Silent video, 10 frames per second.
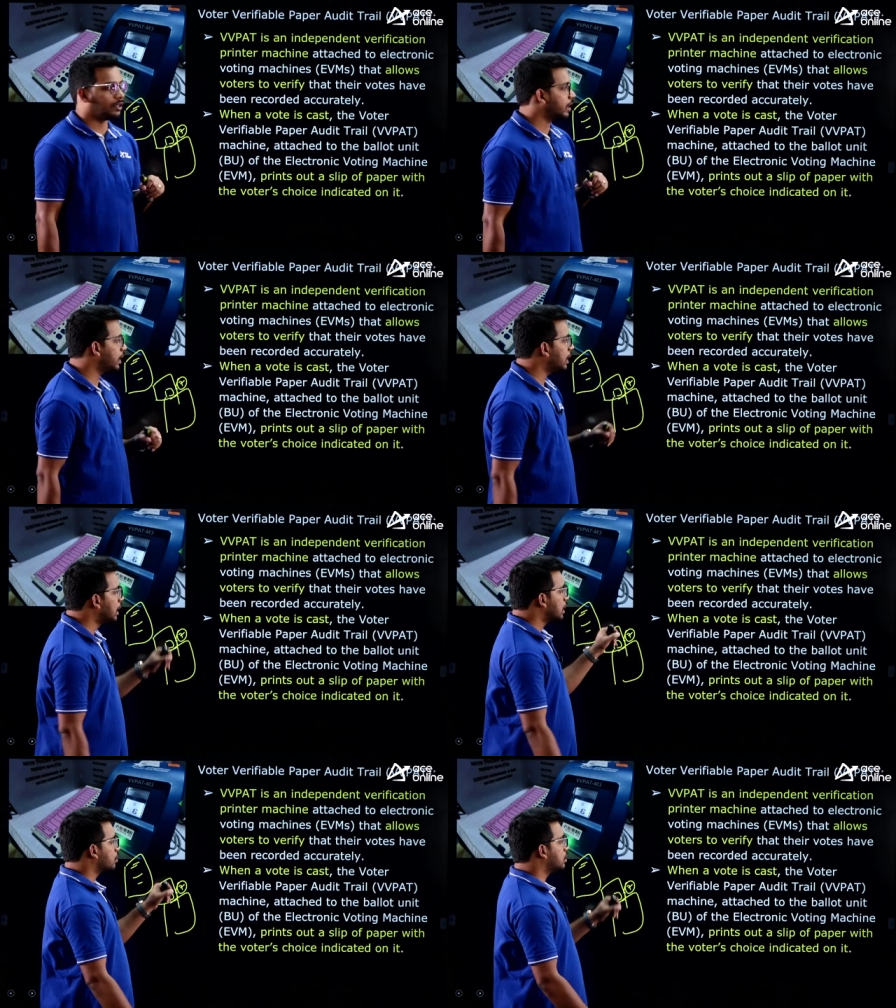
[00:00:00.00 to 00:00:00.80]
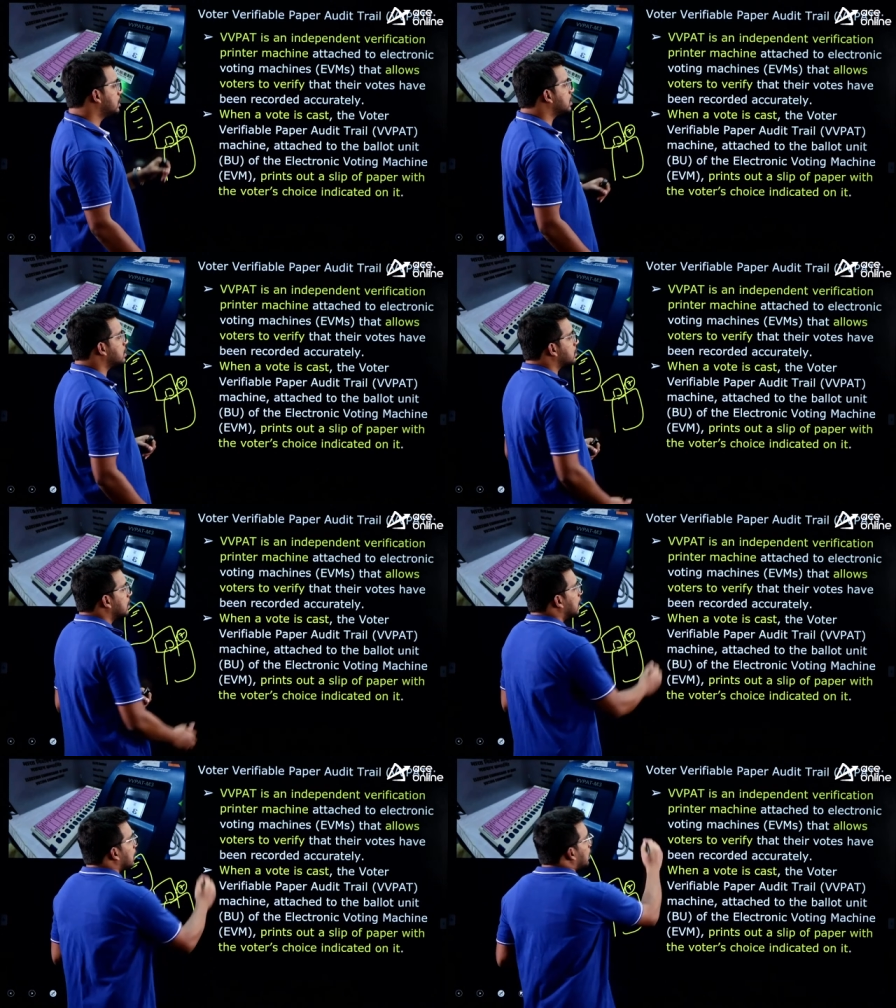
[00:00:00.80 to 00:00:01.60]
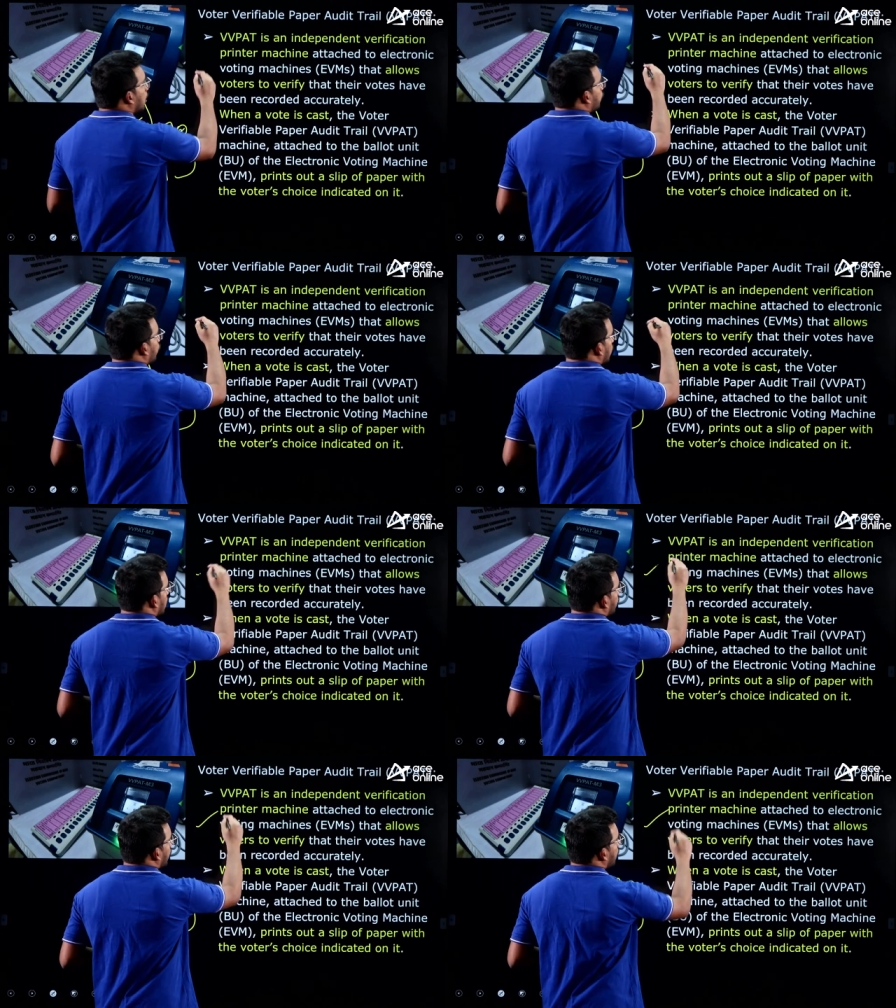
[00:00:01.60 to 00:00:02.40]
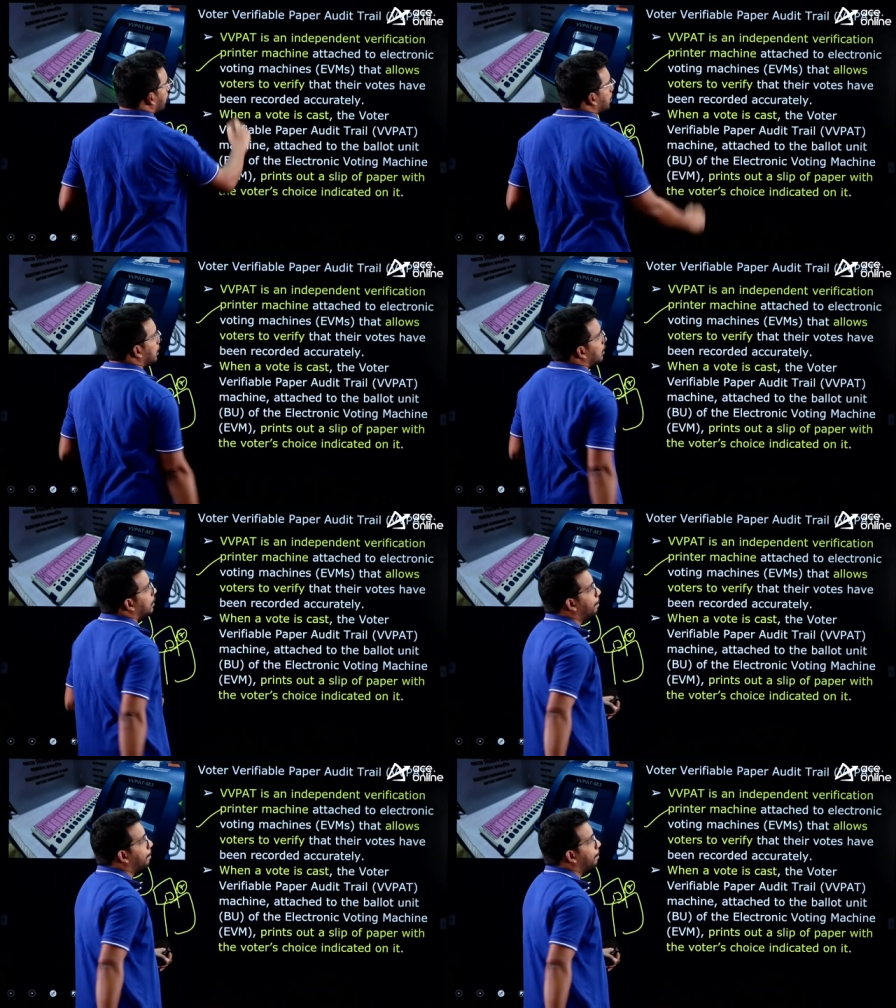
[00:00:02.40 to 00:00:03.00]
right so this is the voter verifiable